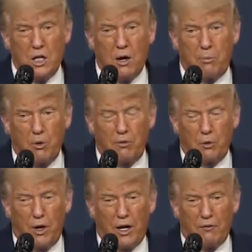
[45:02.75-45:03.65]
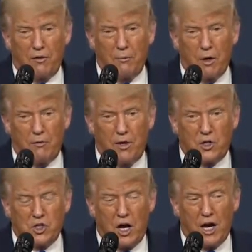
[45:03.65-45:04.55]
approval rating from our
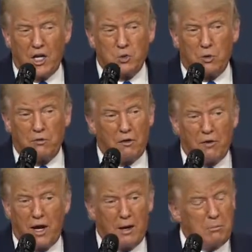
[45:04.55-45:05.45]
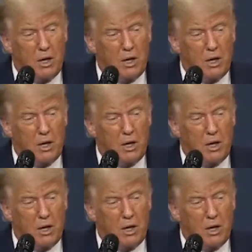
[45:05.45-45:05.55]
vets, the highest we've ever had